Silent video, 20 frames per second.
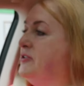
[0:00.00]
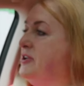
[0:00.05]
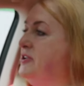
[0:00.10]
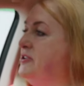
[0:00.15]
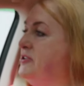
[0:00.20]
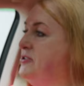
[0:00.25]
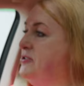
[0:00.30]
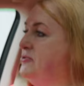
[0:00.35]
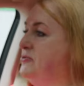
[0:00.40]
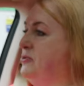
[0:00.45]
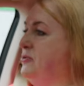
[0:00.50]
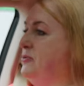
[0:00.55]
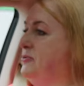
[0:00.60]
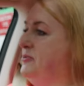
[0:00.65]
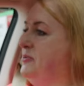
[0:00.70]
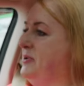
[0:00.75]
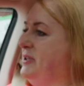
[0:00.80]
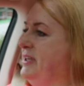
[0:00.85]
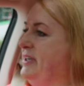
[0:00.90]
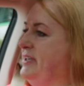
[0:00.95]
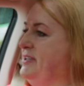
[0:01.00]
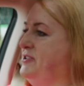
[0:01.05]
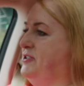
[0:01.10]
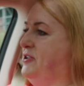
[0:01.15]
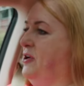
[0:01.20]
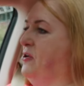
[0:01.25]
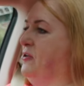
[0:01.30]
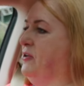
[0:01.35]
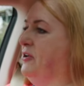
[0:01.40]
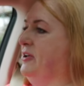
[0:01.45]
into the road with his
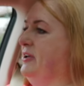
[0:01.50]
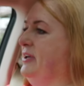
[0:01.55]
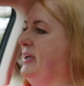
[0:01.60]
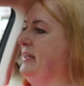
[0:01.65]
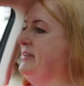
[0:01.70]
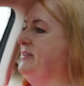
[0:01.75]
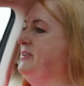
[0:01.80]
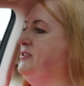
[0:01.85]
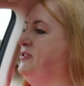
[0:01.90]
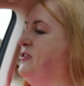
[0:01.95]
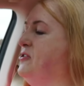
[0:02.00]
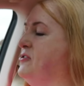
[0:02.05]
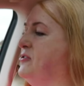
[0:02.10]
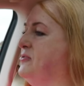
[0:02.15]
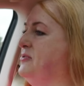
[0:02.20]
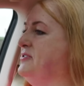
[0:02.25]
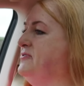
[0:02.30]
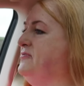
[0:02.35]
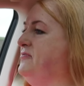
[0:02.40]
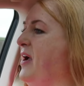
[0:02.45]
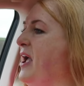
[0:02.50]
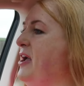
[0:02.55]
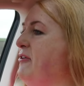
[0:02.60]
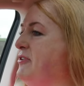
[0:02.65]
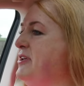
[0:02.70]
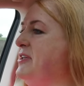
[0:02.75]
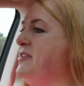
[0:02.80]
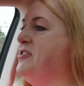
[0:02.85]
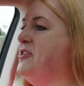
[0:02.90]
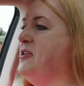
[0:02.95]
dog, and the dog was
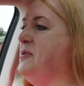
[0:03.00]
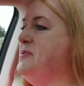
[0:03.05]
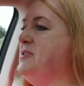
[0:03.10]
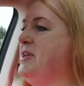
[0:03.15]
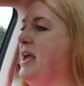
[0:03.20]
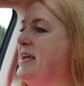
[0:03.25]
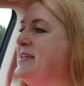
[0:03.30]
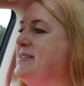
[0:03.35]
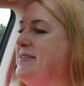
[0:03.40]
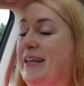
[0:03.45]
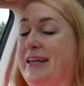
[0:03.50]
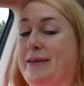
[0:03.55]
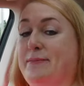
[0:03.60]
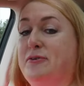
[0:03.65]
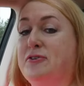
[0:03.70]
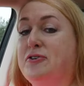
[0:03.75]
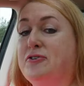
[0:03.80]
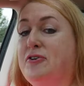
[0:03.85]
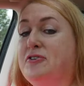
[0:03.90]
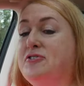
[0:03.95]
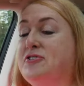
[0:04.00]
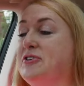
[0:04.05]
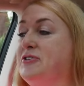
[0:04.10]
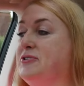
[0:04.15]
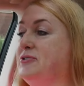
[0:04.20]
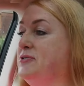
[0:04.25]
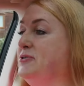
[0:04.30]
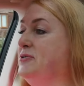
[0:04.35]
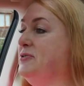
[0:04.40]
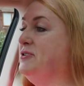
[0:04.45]
very enthusiastic about crossing
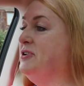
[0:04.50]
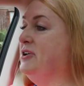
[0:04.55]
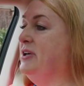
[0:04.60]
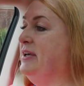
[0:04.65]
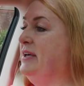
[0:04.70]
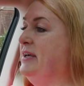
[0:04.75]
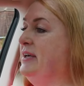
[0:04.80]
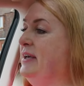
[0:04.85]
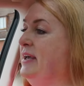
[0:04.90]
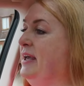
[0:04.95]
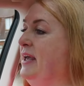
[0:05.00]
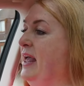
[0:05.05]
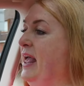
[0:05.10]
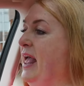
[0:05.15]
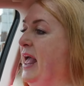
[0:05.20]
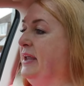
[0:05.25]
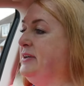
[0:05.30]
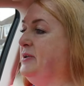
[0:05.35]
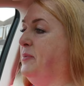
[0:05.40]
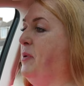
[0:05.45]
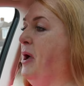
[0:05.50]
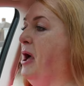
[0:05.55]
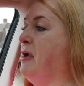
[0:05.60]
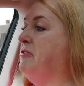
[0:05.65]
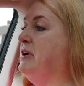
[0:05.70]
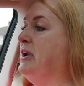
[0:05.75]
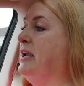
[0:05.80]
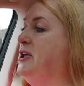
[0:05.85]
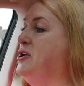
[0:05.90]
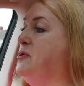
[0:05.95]
the road and
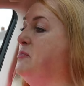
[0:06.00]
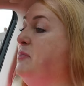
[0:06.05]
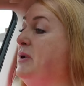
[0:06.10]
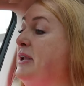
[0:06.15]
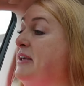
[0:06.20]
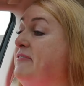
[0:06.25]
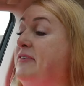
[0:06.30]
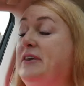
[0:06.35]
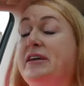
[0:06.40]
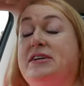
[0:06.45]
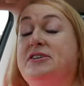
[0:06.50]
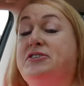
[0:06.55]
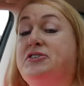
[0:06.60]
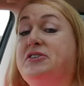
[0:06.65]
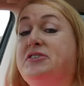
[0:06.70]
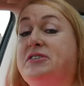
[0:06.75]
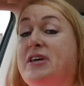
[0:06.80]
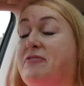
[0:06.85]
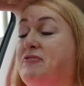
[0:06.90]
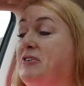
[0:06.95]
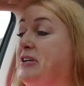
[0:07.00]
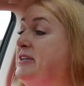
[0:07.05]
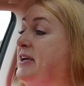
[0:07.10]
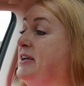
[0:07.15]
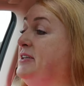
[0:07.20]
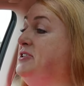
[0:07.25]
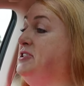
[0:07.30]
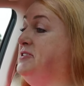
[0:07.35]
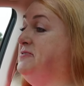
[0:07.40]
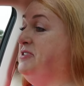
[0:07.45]
apparently oblivious to several
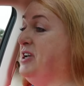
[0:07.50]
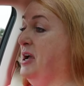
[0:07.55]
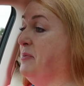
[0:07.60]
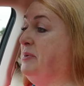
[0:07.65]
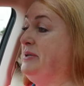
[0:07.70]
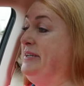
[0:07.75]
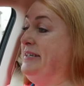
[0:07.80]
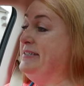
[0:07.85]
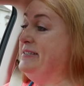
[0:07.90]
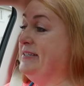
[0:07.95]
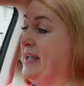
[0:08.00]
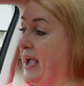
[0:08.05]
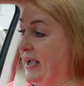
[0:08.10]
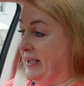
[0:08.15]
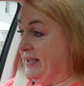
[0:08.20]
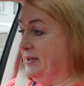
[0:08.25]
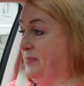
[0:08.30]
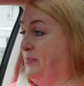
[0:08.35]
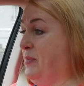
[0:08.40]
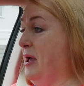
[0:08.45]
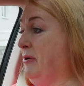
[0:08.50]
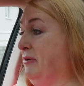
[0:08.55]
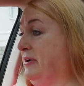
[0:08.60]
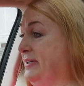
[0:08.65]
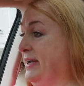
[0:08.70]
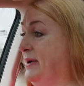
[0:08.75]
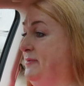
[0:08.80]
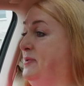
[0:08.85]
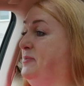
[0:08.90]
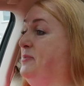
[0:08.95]
tons of Japanese tank bearing
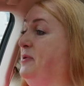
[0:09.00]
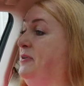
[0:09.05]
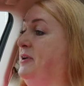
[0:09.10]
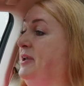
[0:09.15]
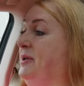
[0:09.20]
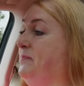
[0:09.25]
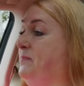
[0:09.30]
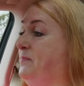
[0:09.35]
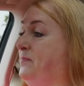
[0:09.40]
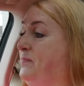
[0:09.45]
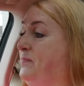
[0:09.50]
down upon him.